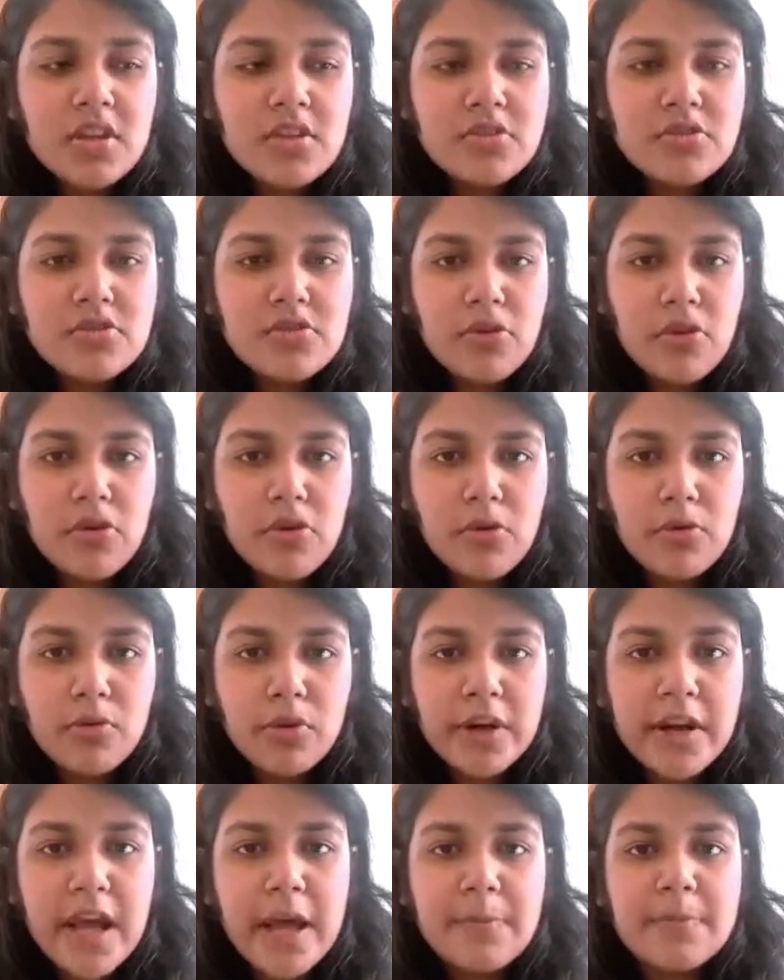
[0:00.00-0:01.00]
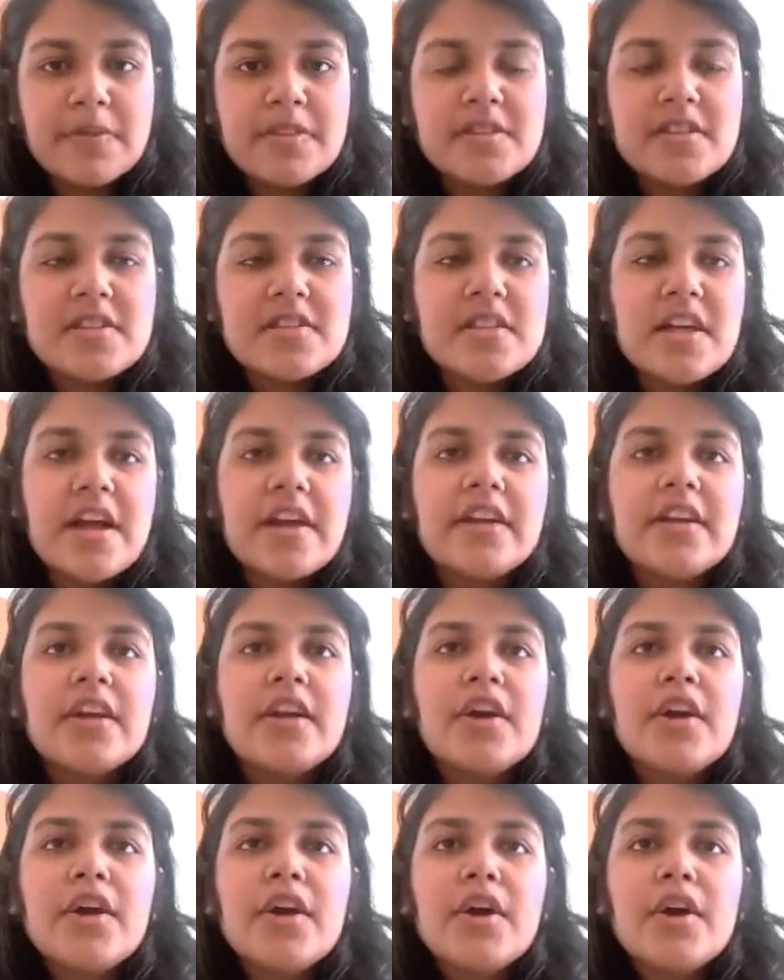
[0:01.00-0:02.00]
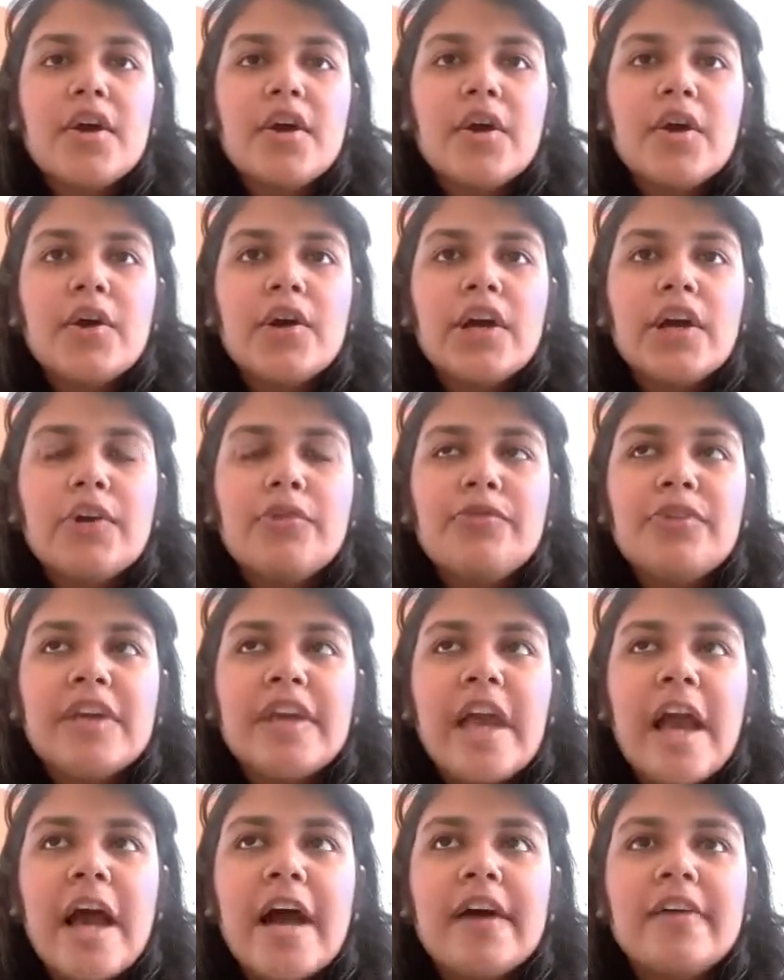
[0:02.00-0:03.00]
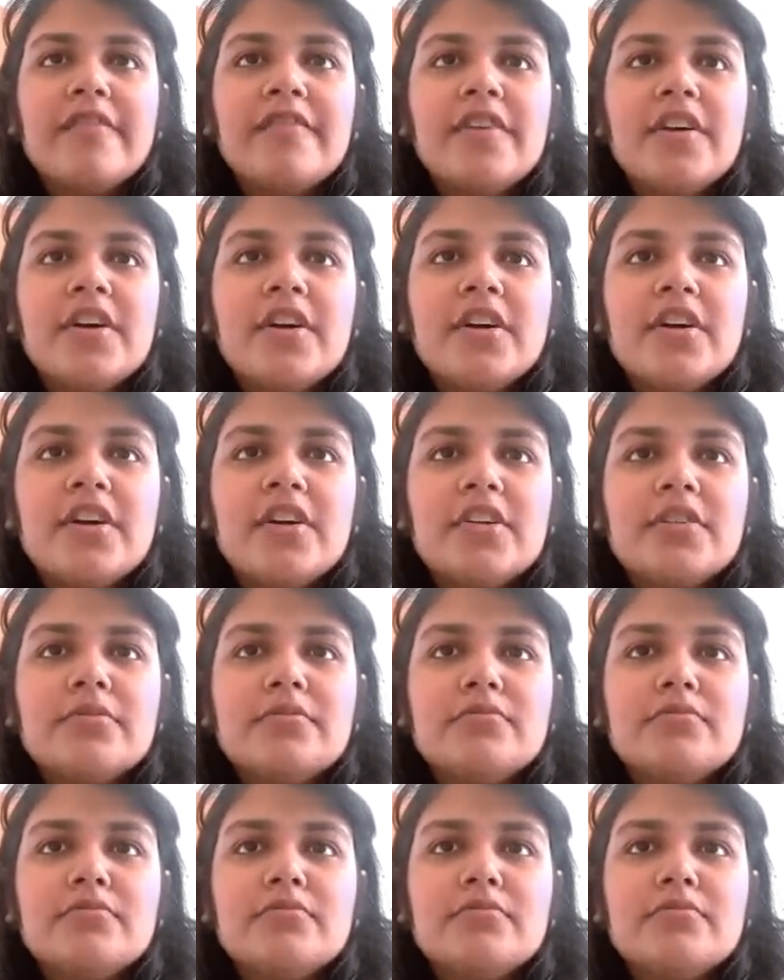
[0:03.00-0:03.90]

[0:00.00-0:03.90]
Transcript: So what happens is that we have a